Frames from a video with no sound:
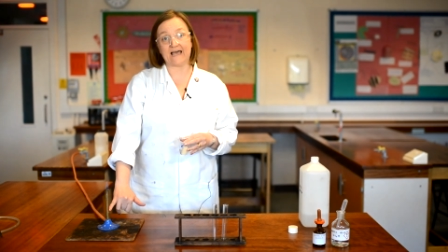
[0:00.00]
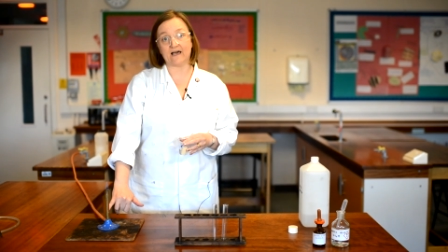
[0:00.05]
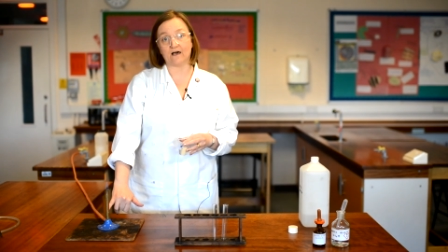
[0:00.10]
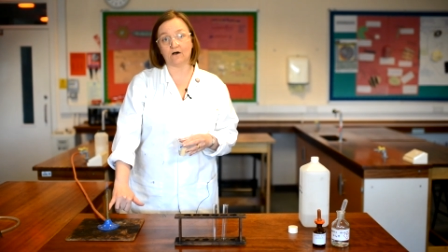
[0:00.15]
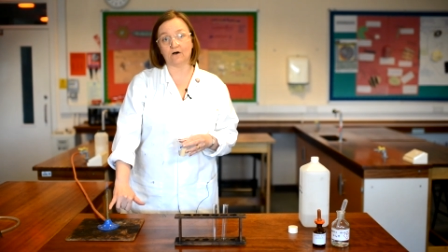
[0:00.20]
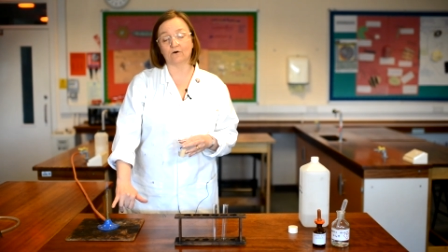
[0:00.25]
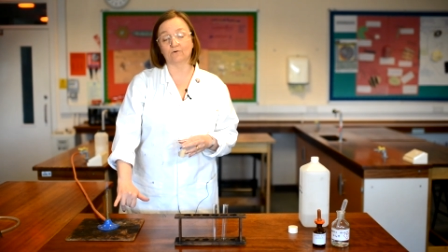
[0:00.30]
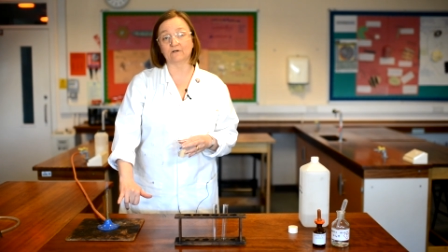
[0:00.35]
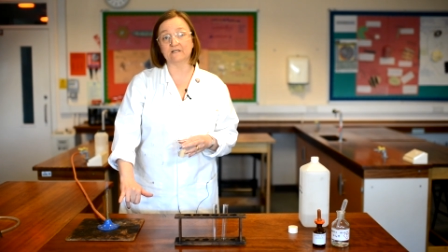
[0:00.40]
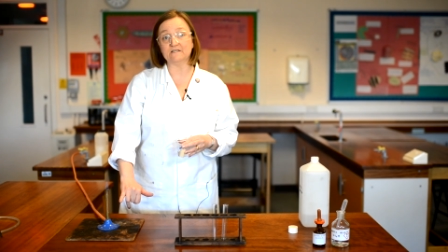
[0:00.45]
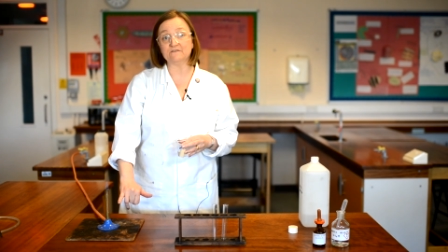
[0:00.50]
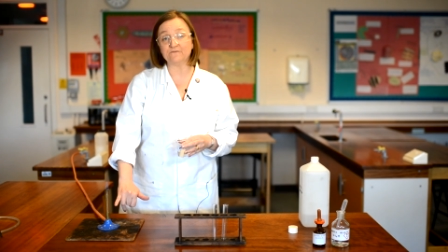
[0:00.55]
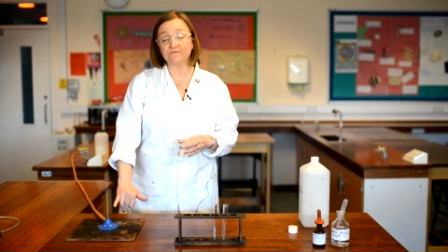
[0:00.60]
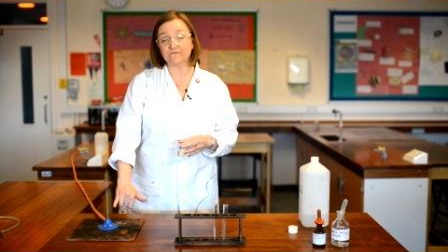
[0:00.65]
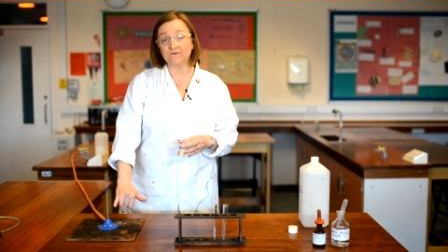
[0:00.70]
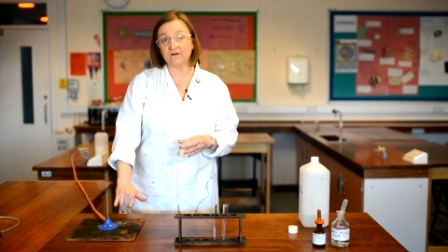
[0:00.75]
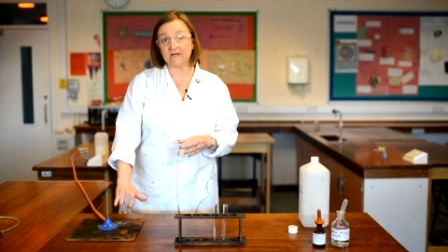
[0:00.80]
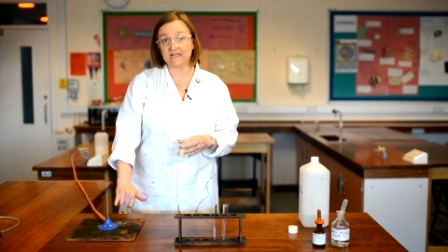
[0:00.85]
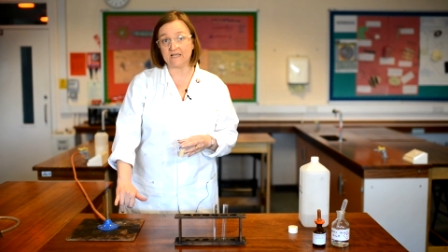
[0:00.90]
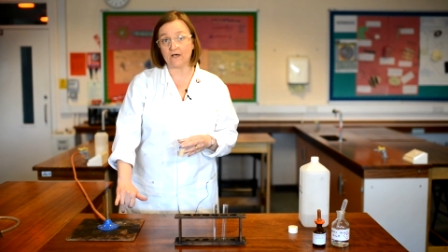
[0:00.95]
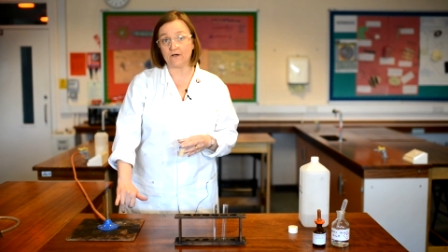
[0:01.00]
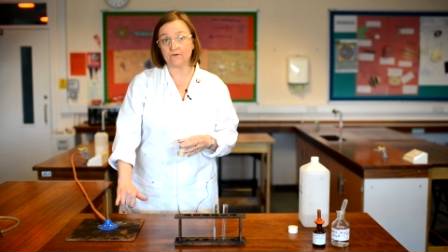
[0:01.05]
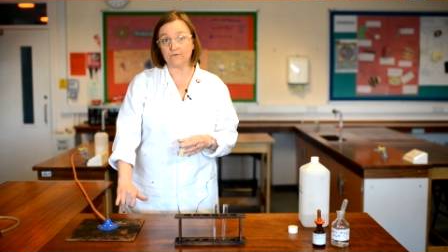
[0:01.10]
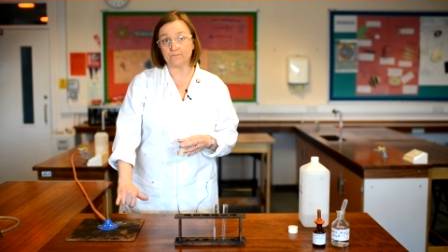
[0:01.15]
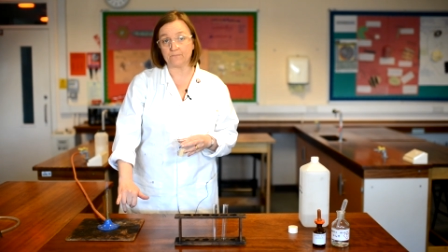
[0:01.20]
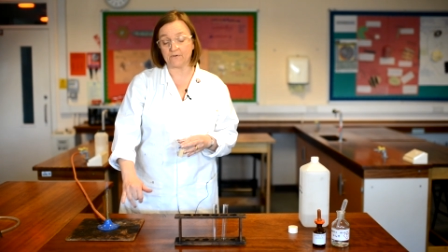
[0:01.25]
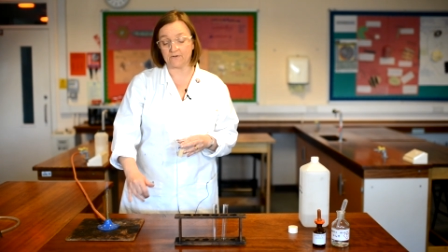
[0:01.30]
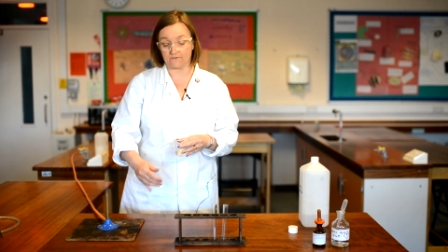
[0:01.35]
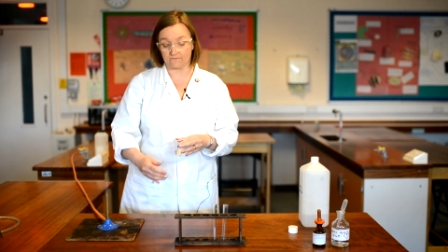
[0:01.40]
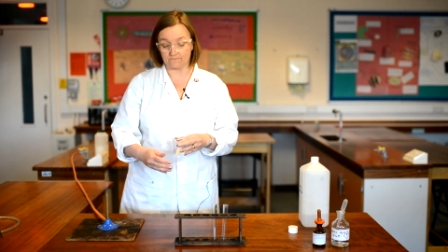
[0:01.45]
air hole is fully
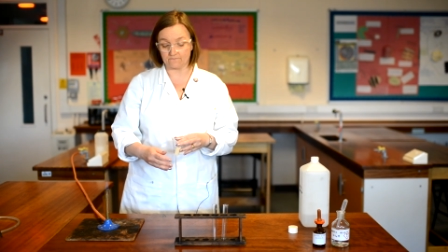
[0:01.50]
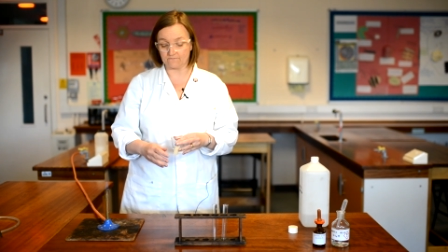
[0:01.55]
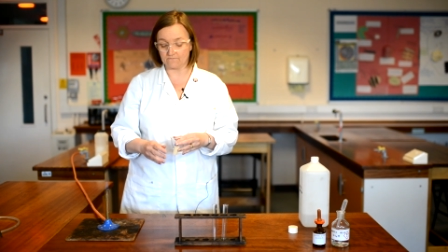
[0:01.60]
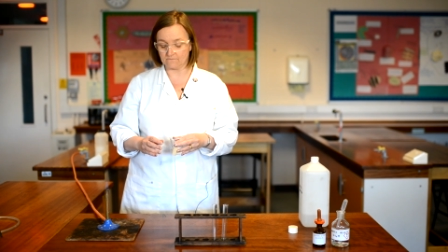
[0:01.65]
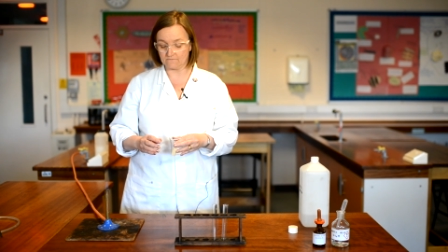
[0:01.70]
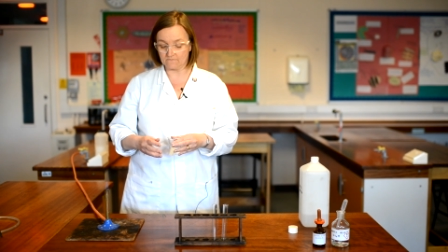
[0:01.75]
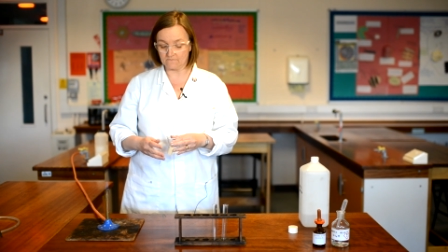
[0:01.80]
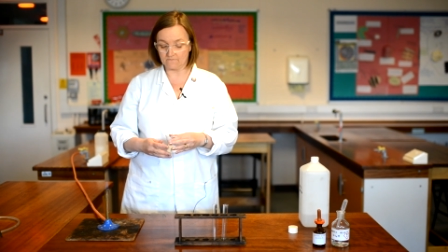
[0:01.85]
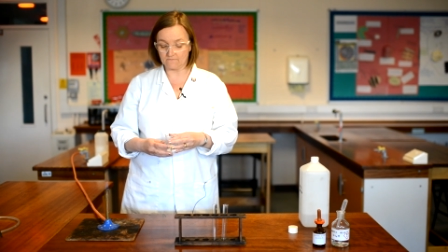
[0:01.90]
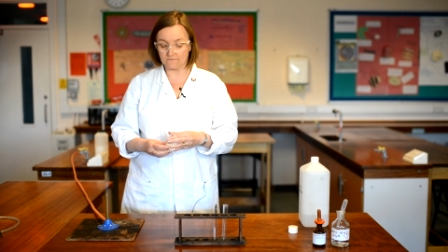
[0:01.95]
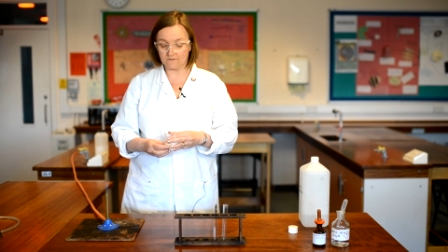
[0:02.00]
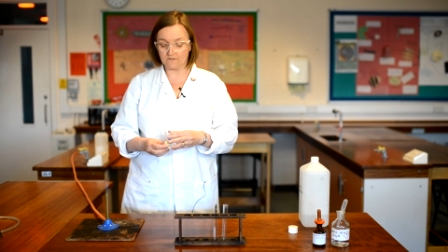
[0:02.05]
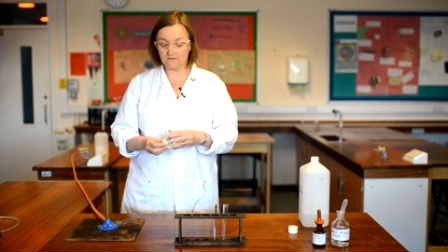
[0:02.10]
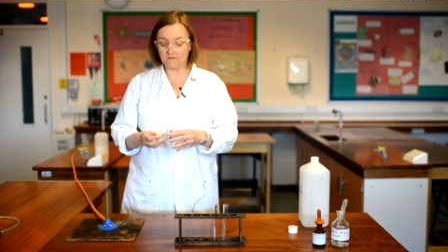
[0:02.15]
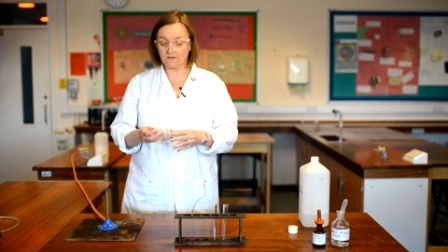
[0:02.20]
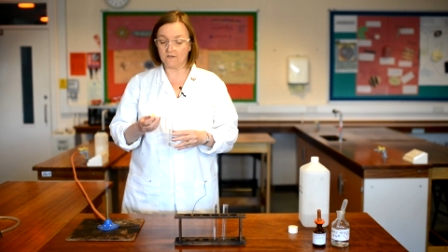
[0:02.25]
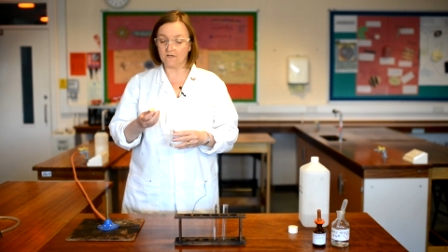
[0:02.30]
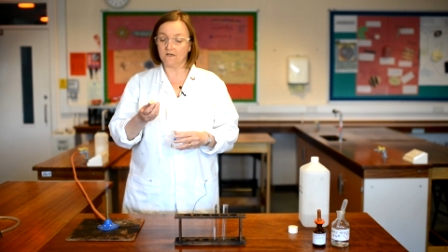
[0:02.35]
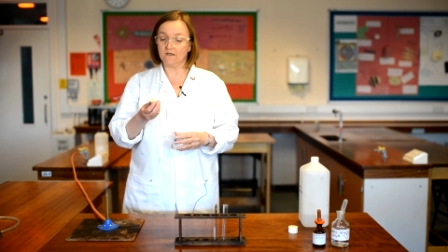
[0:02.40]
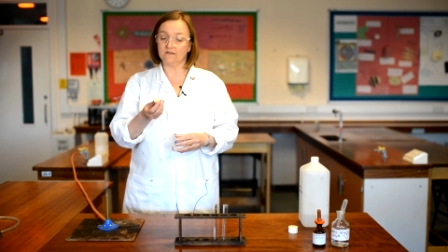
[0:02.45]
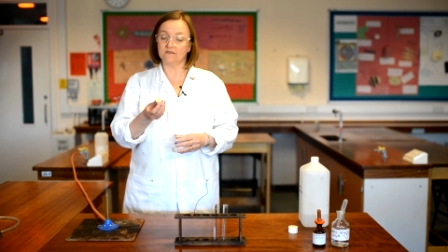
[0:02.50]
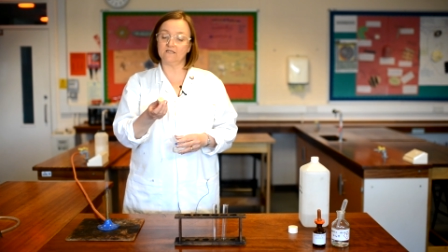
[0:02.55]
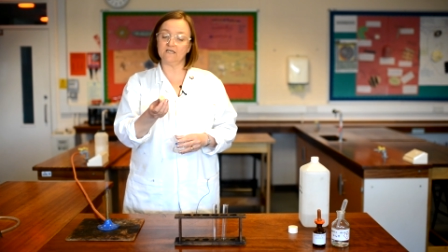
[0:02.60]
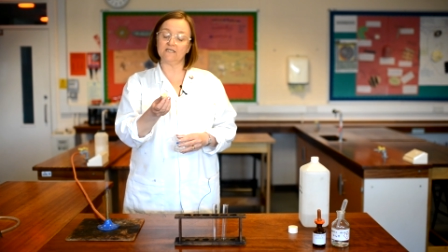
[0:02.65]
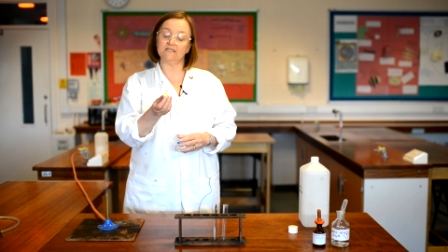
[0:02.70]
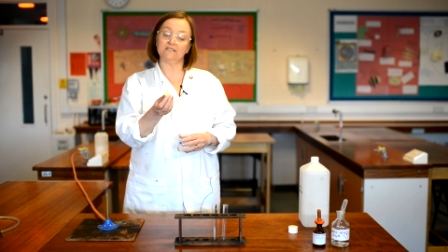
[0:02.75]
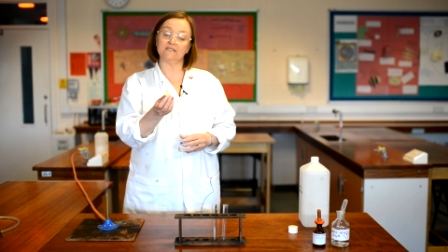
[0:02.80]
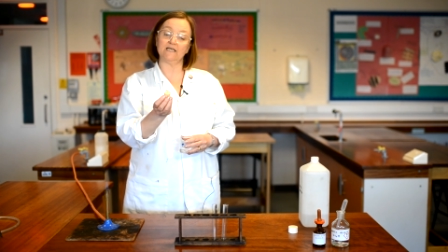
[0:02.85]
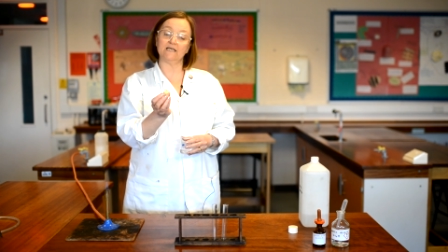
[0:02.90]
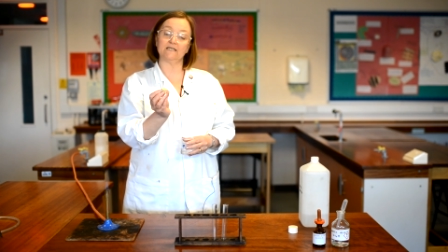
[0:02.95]
open. This